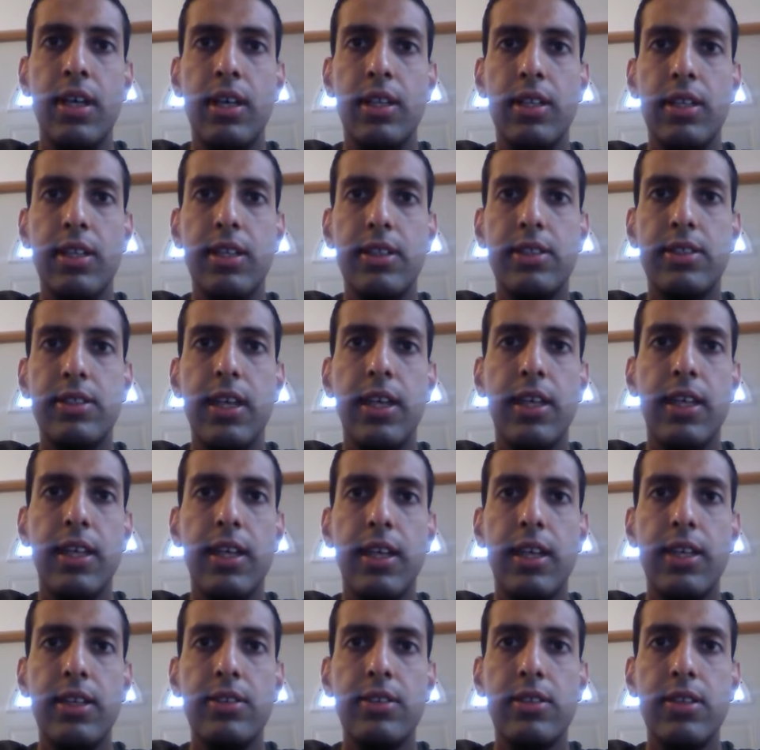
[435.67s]
Let's say the
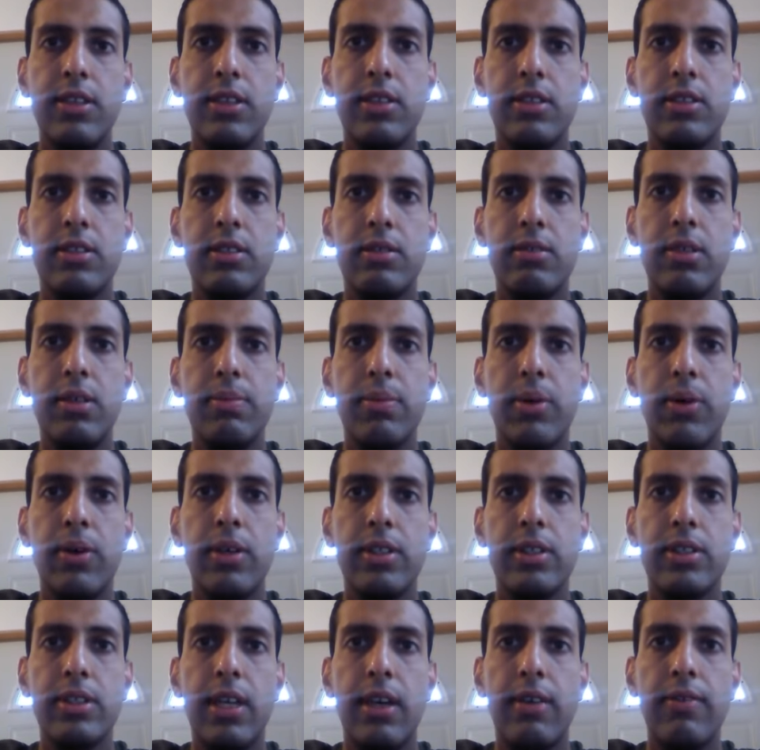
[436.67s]
engine is
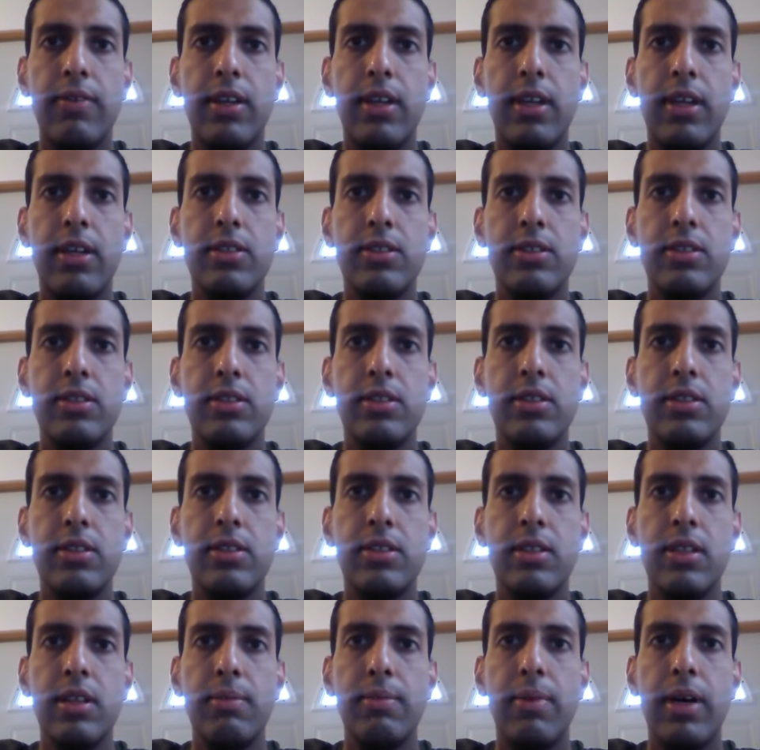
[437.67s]
3.7
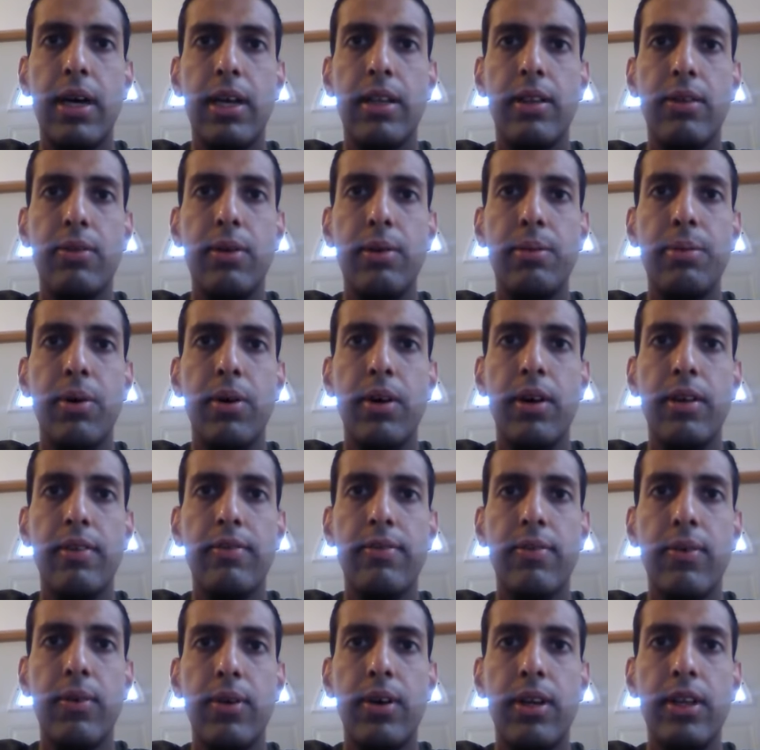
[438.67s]
inches by
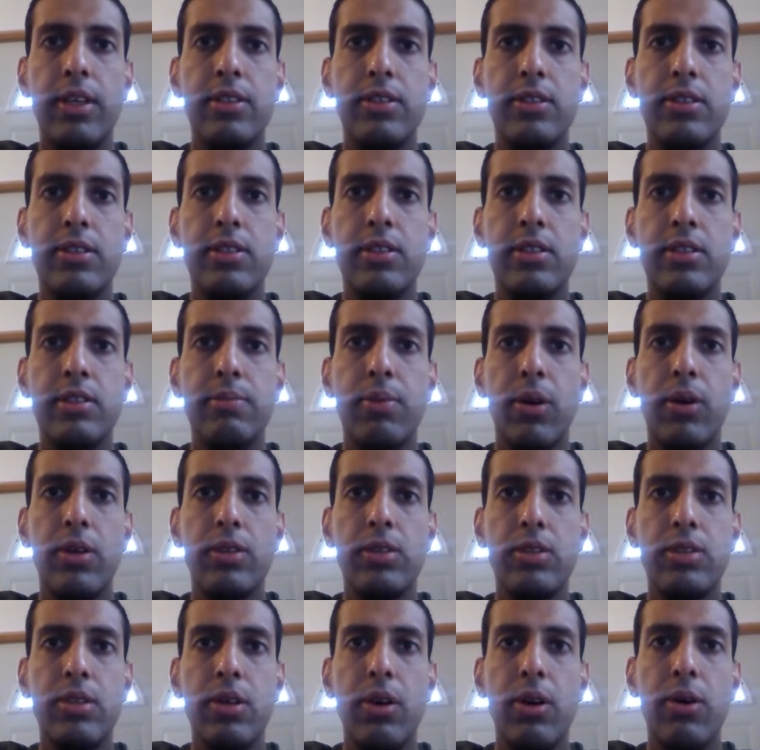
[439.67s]
3.4 inches bore and
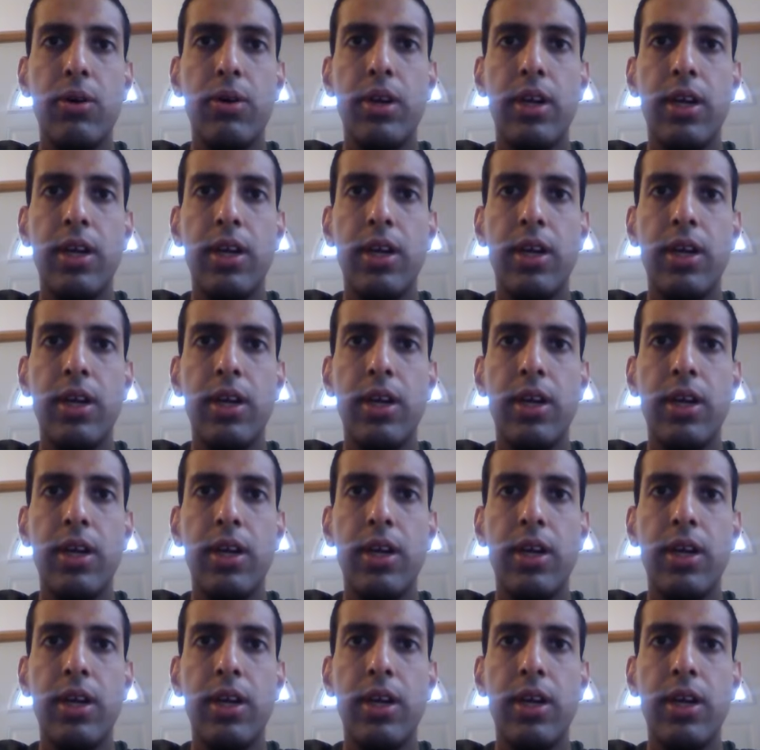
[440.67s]
stroke.